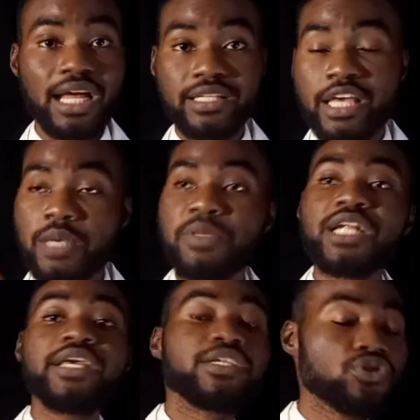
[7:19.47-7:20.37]
And
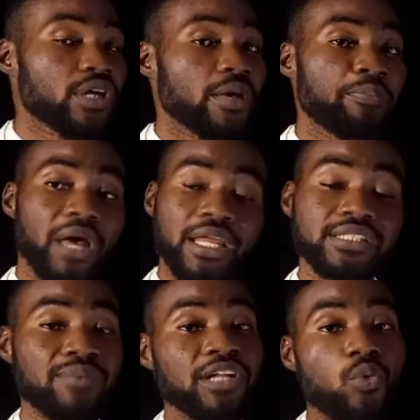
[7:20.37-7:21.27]
immediately an
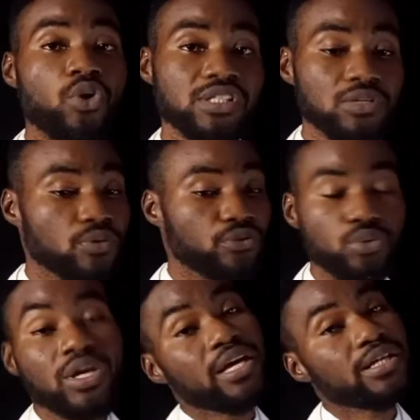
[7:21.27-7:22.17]
examiner walks out of you,